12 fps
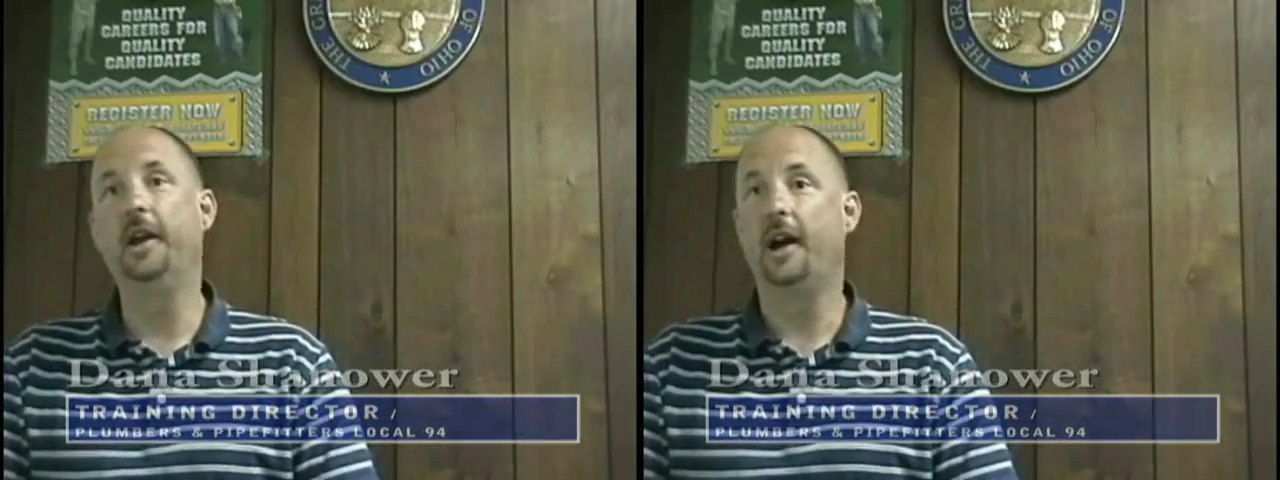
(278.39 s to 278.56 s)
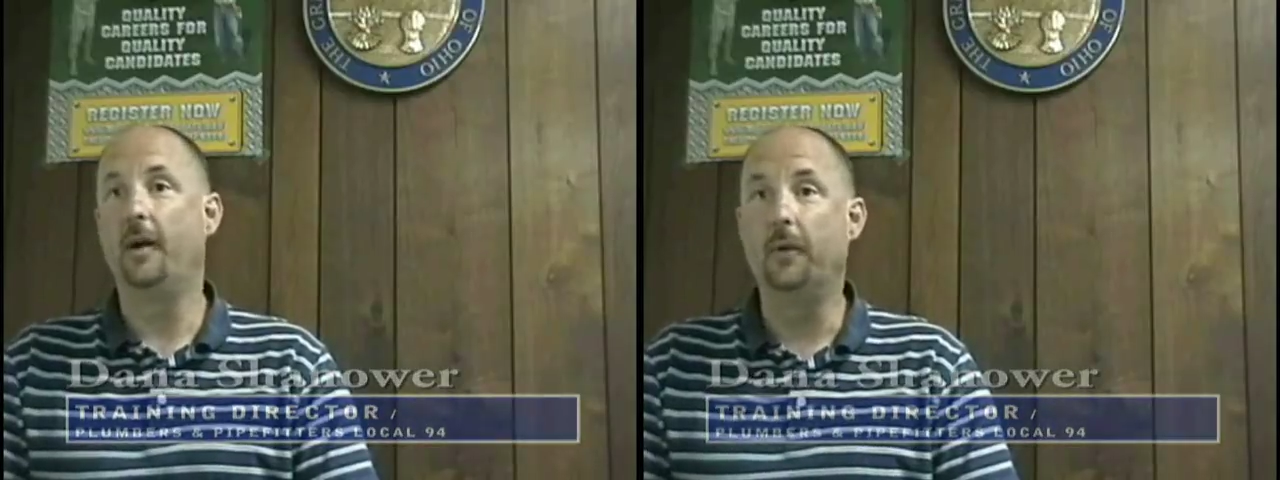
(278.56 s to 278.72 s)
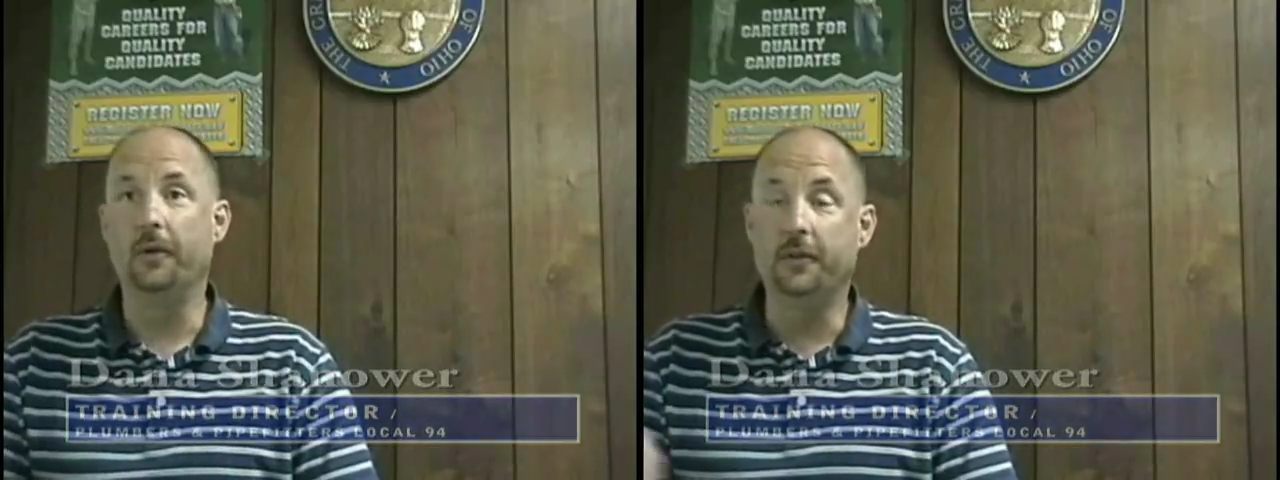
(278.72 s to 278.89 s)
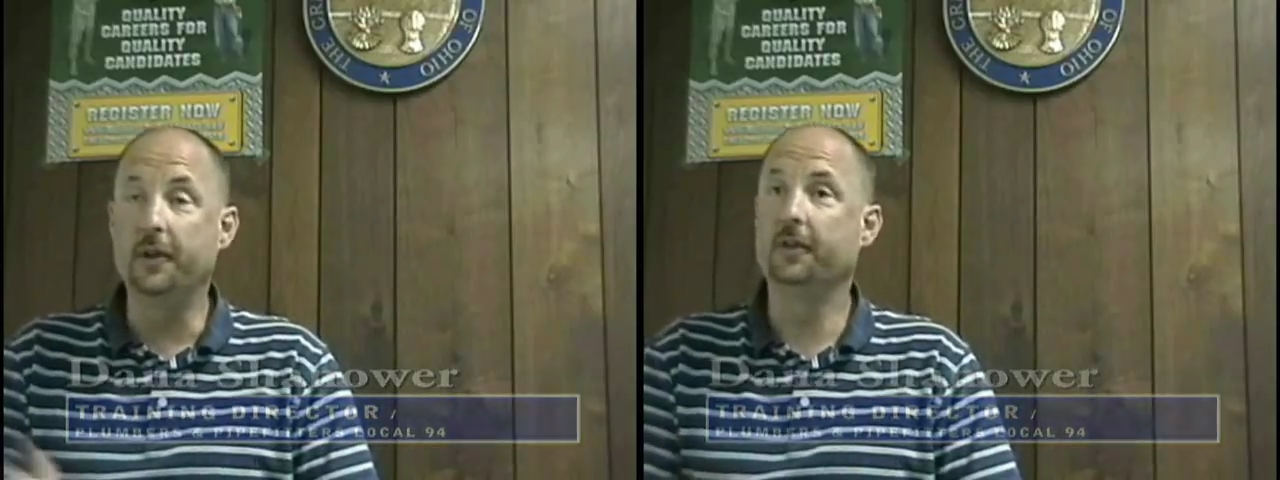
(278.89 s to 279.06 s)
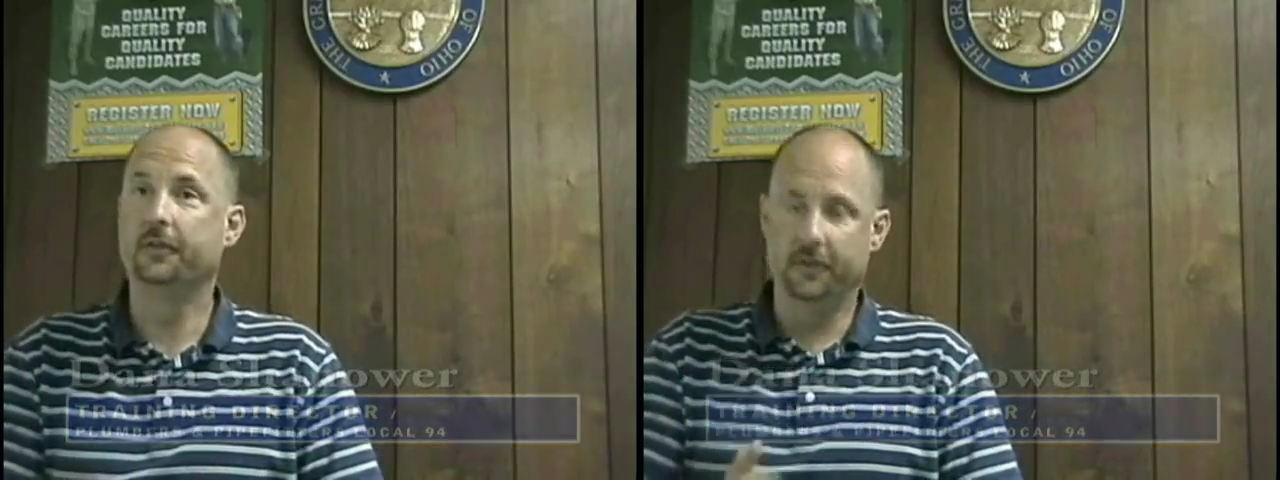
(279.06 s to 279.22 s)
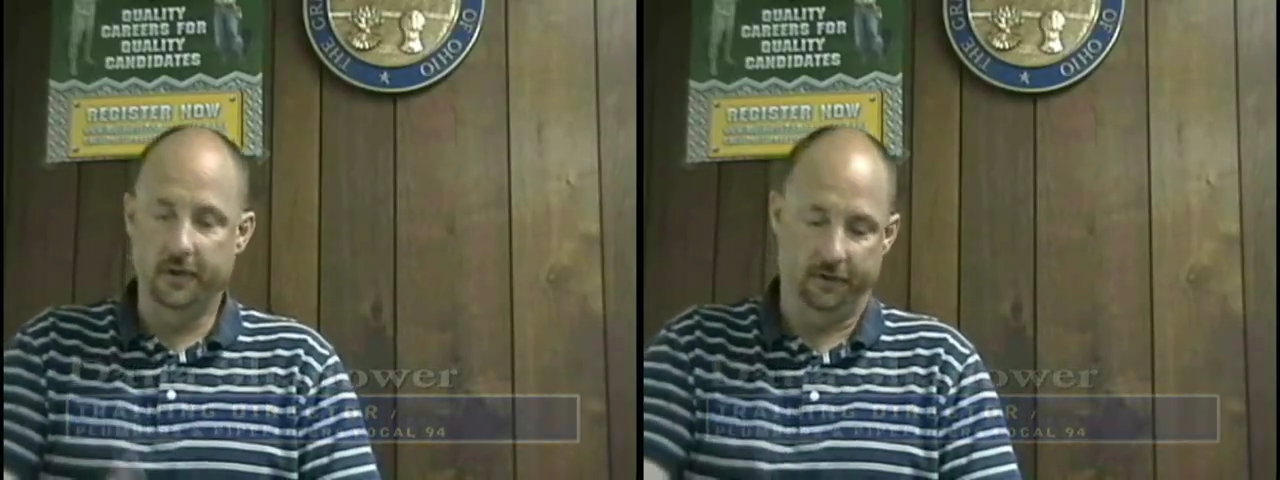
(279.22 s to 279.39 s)
hey, I want
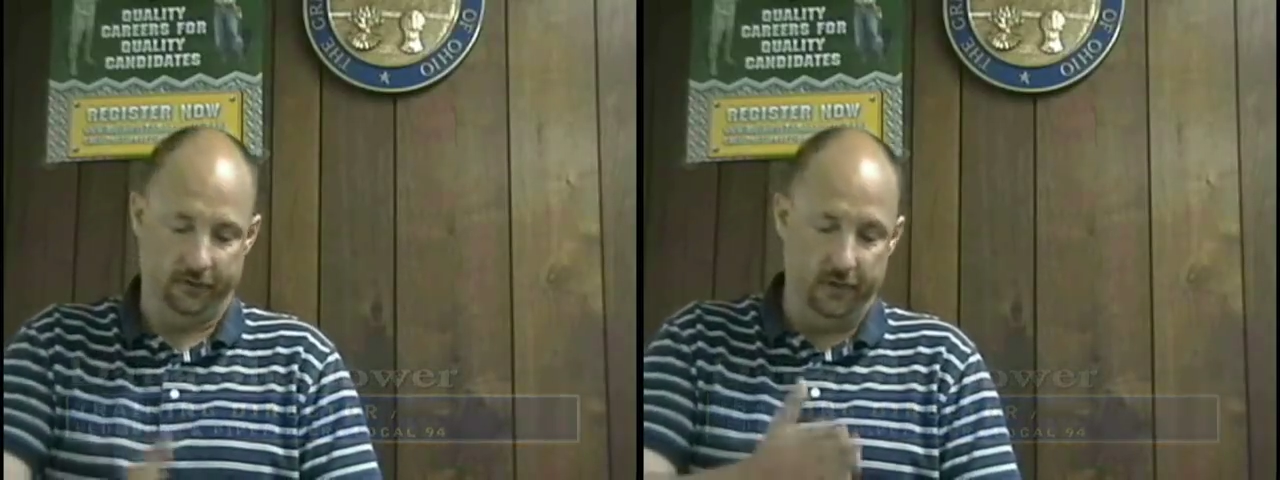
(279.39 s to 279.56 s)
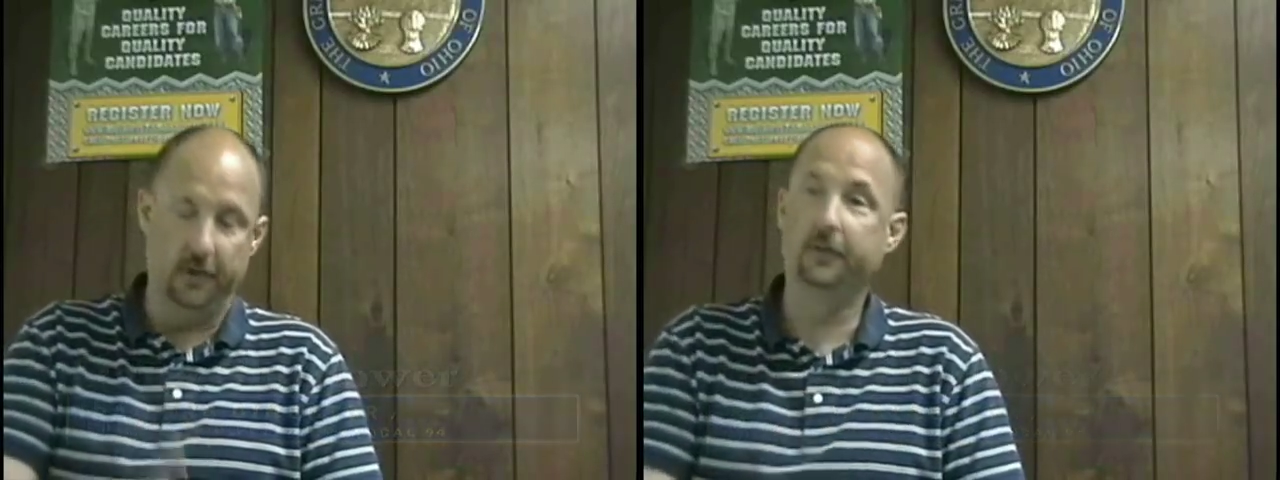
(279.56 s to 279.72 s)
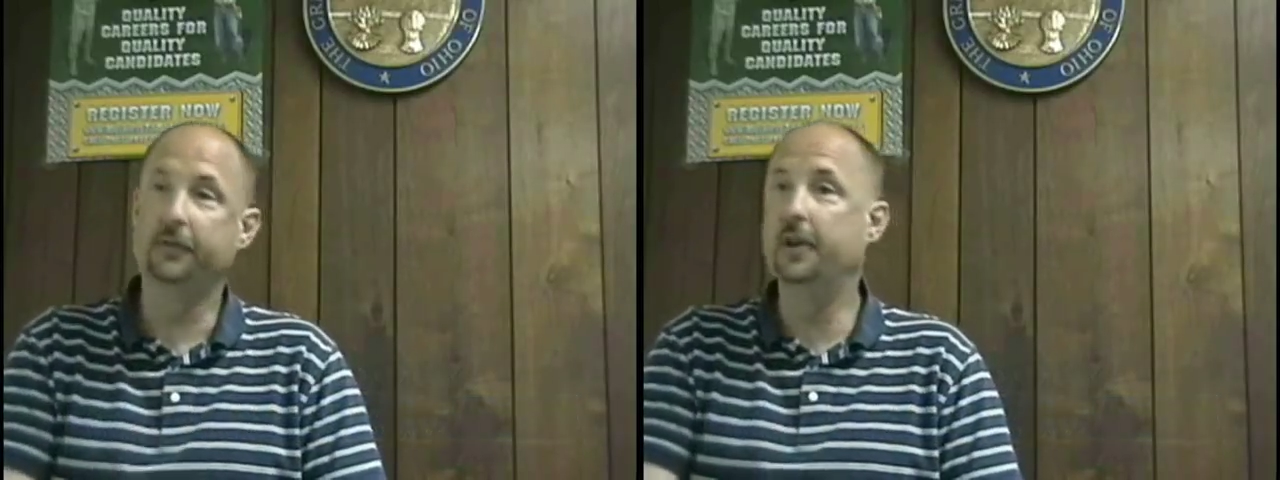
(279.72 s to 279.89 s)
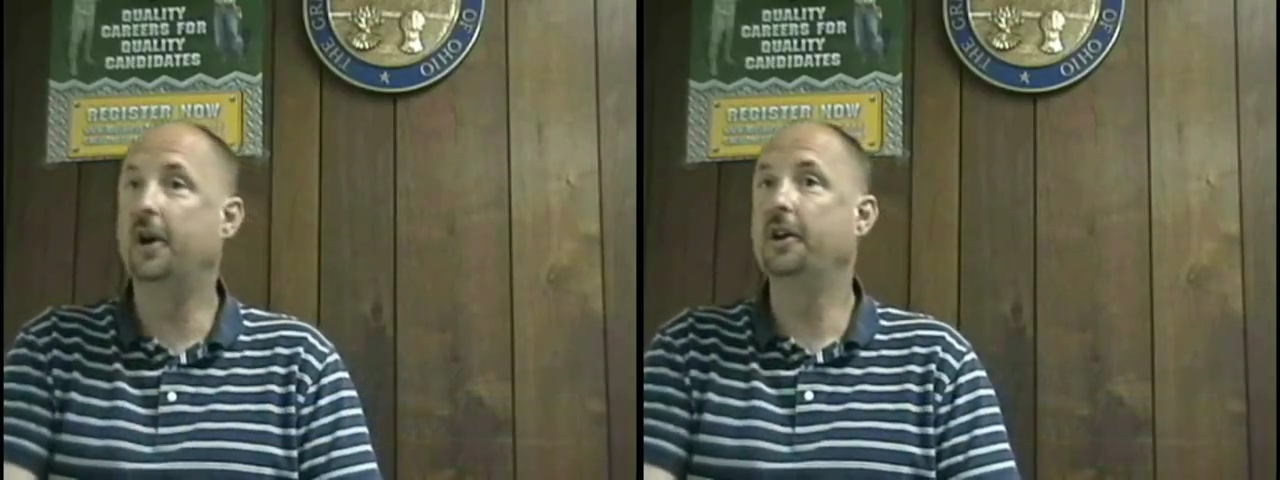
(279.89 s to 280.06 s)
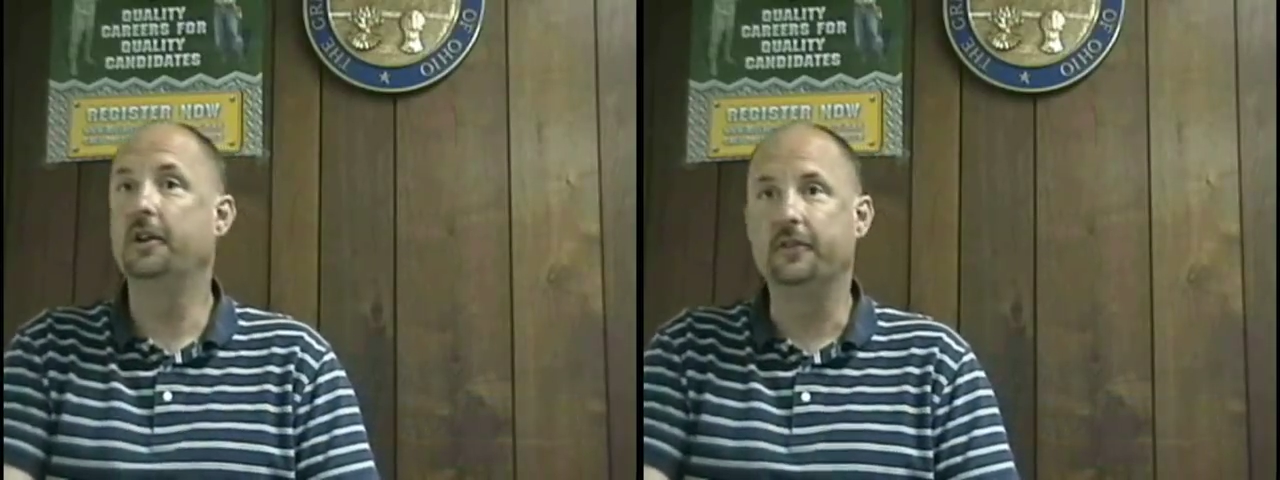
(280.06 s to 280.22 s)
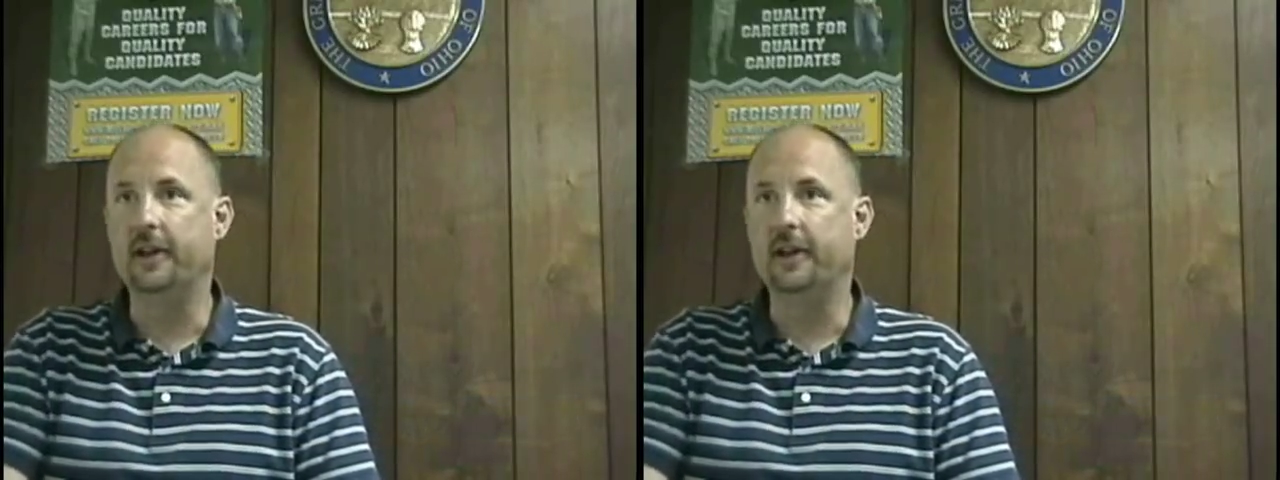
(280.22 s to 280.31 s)
this, this, and this done.